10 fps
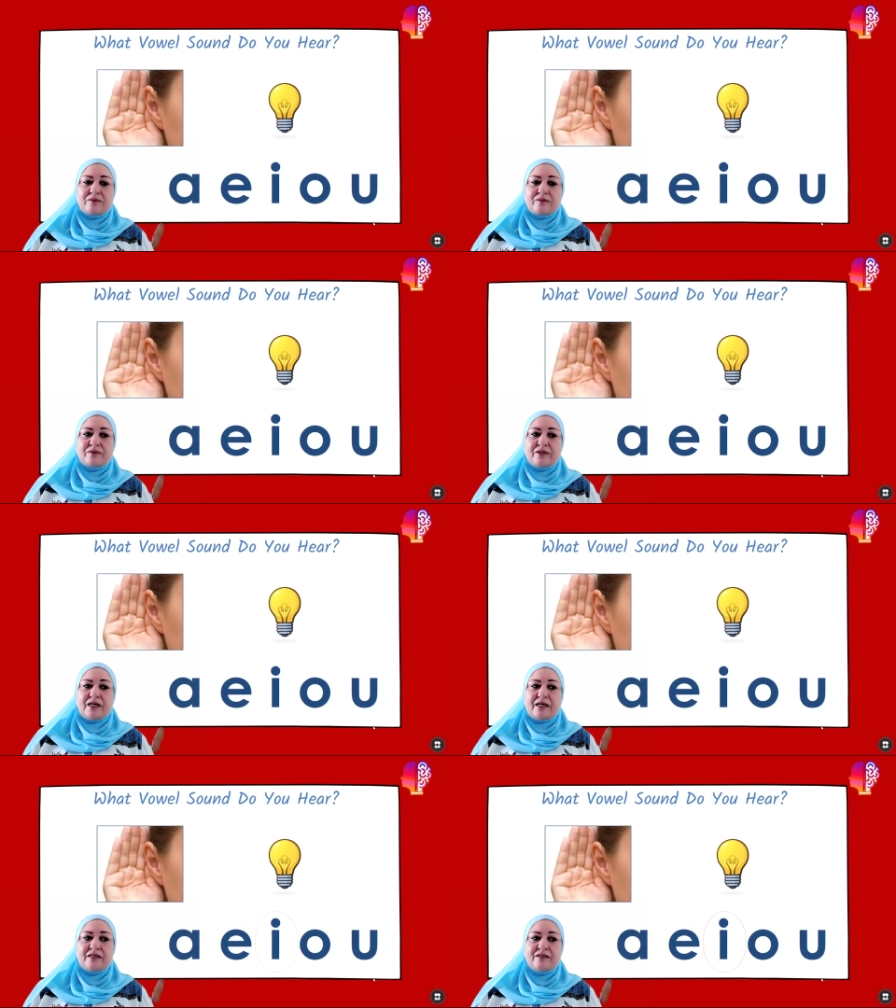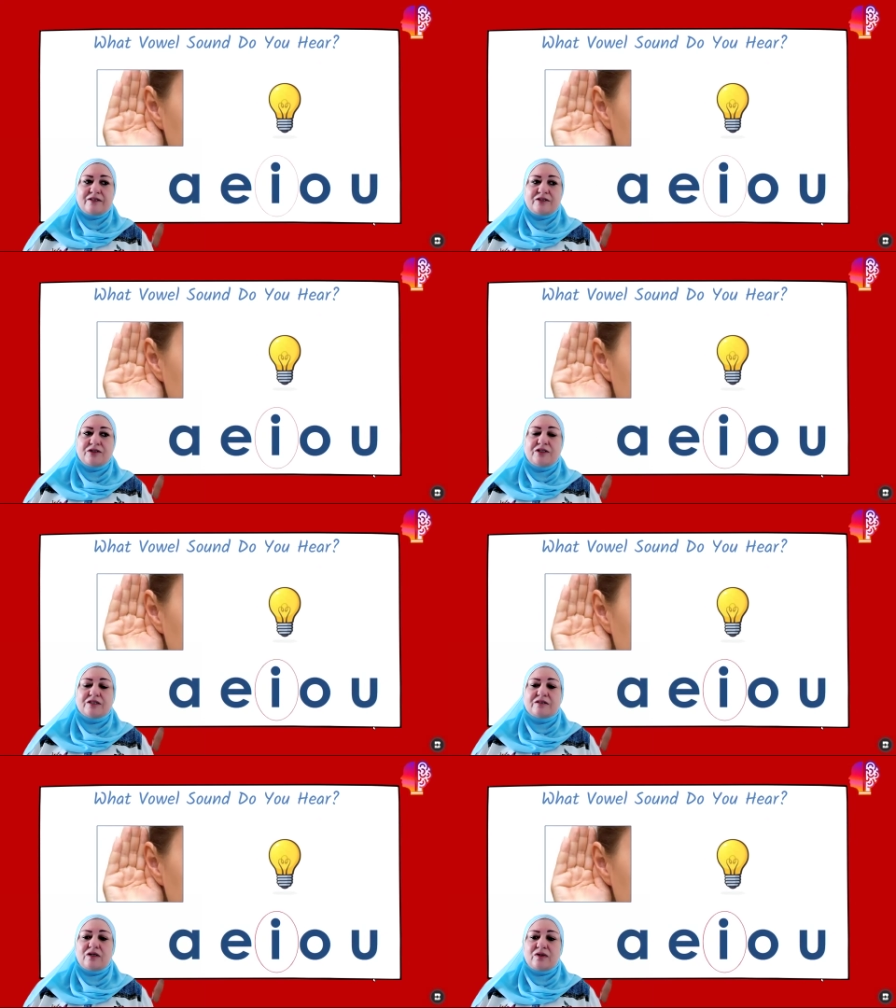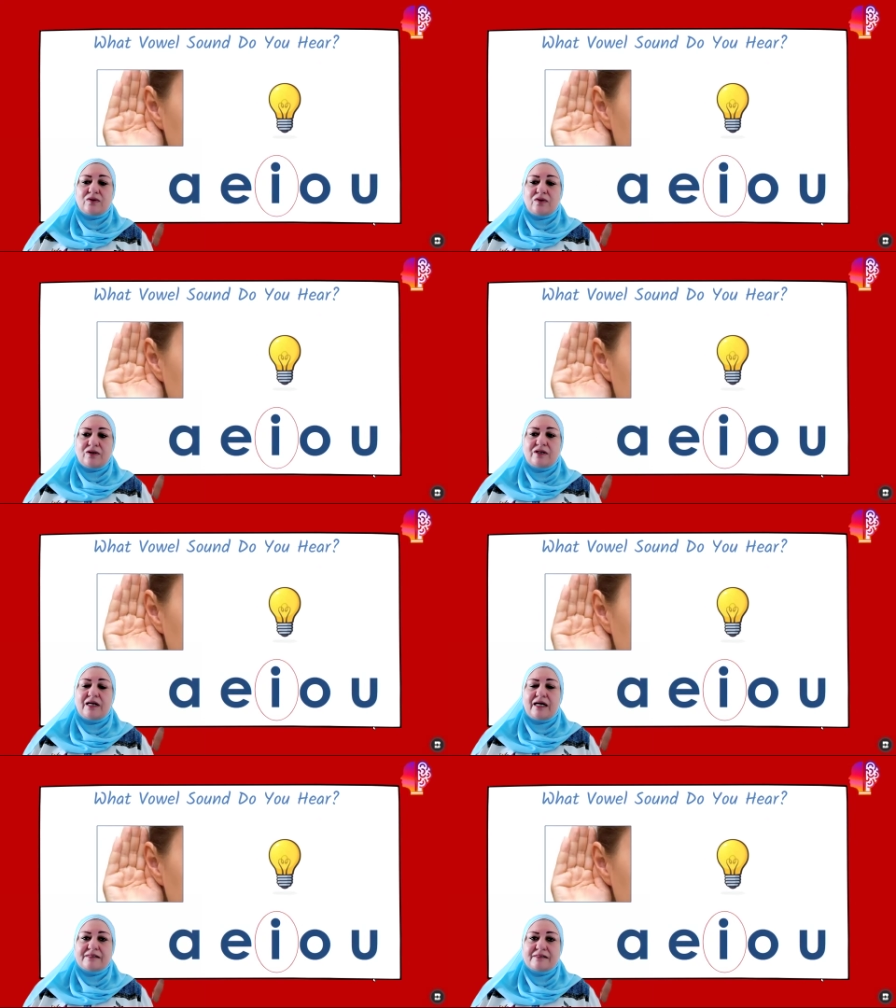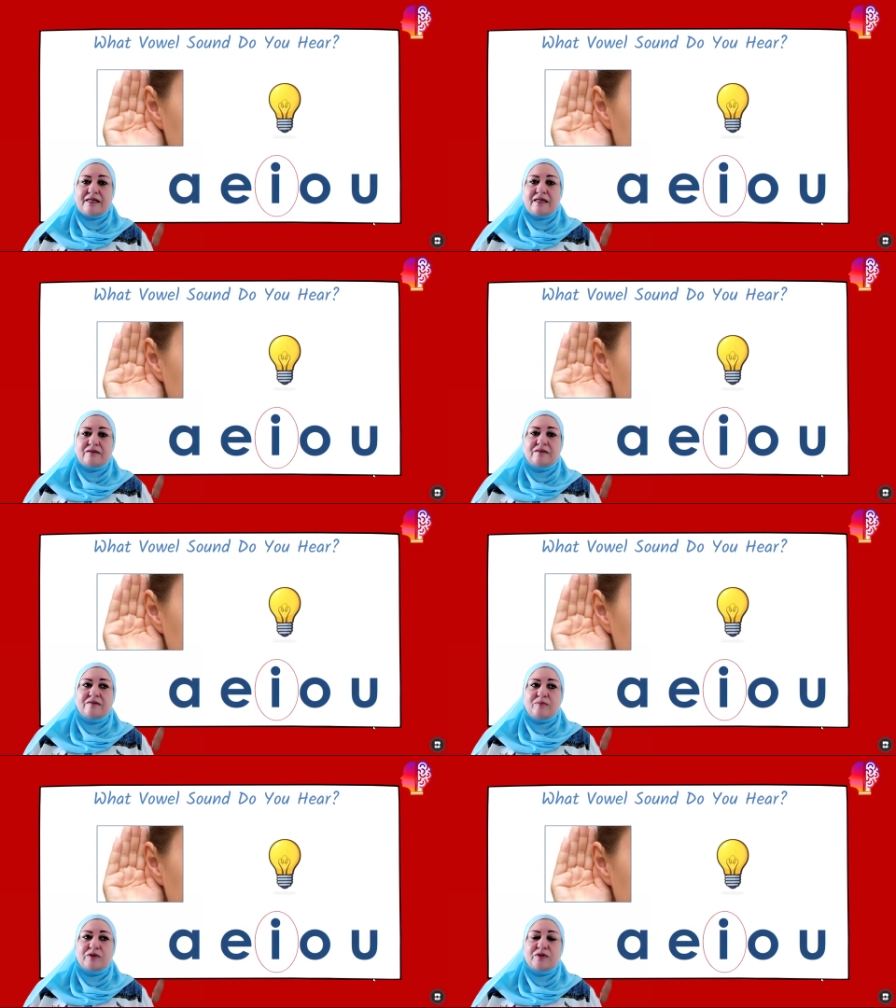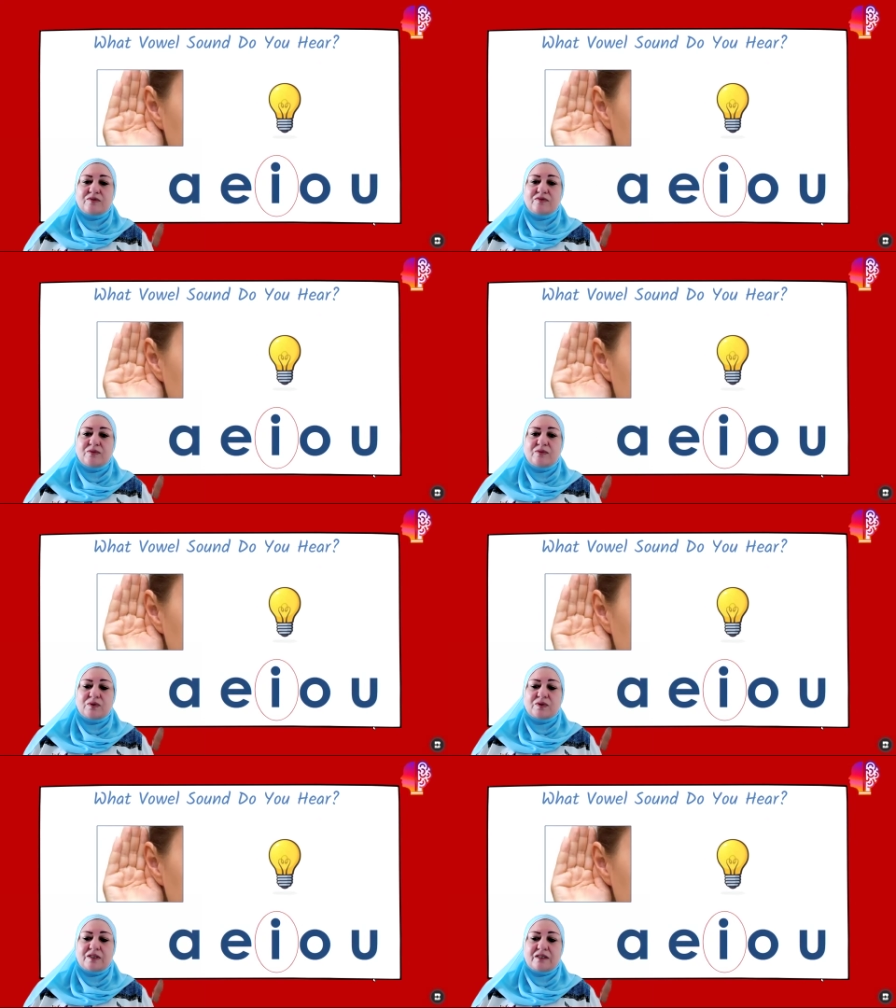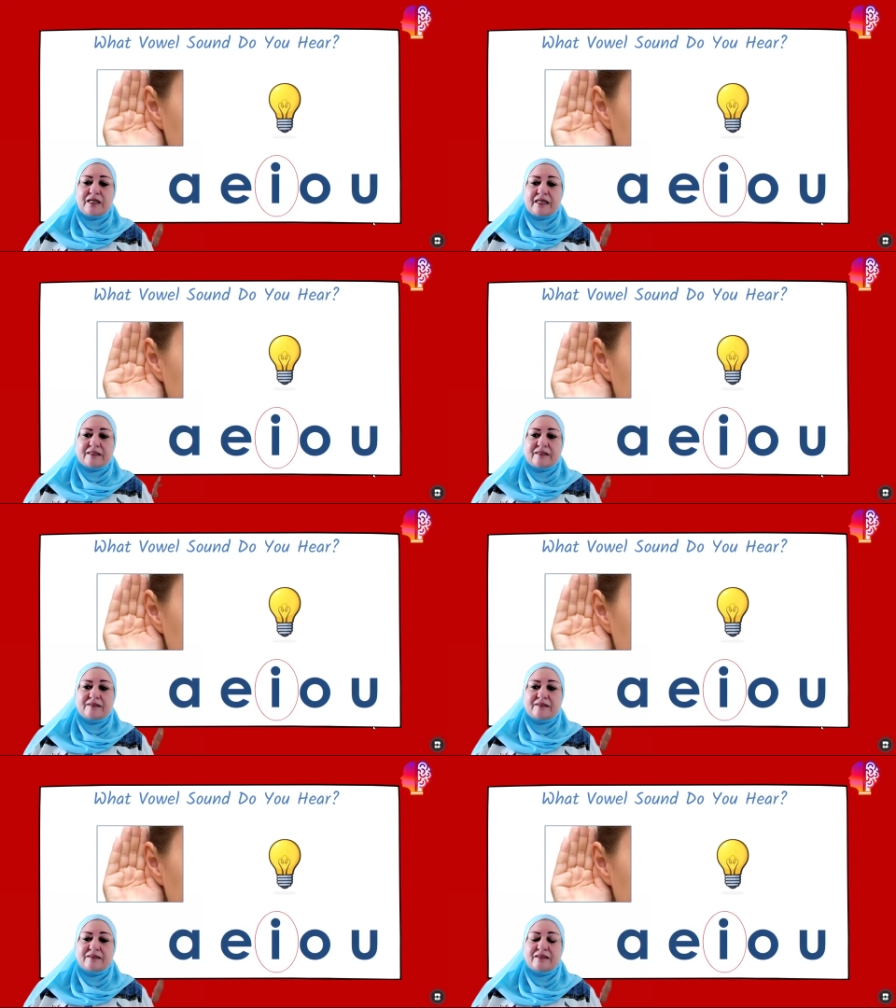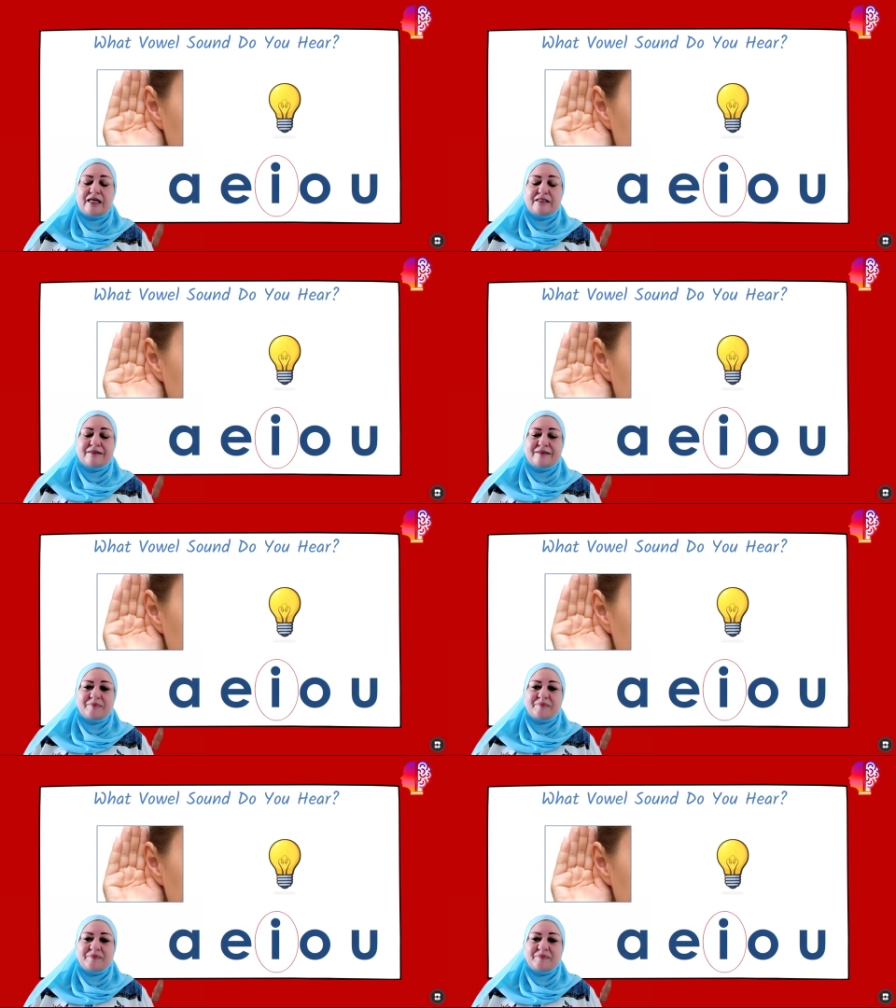Okay, you hear the long I sound in the middle of the word like, light.